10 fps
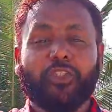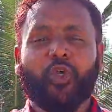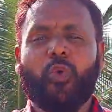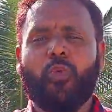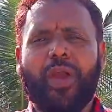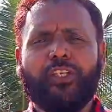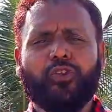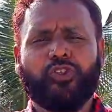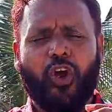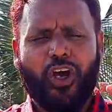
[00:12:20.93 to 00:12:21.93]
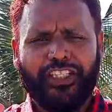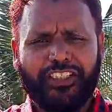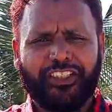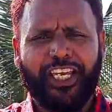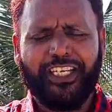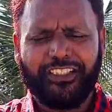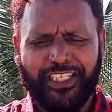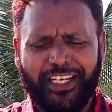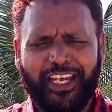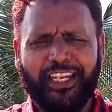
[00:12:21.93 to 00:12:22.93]
So when you draw these things
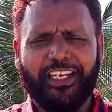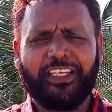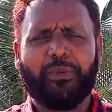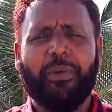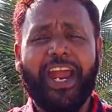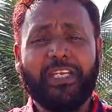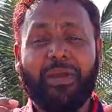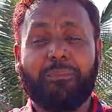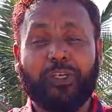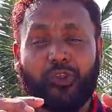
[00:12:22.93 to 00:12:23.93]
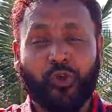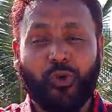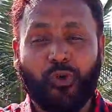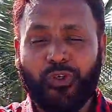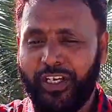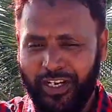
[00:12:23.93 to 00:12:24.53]
in a mind mapping tool,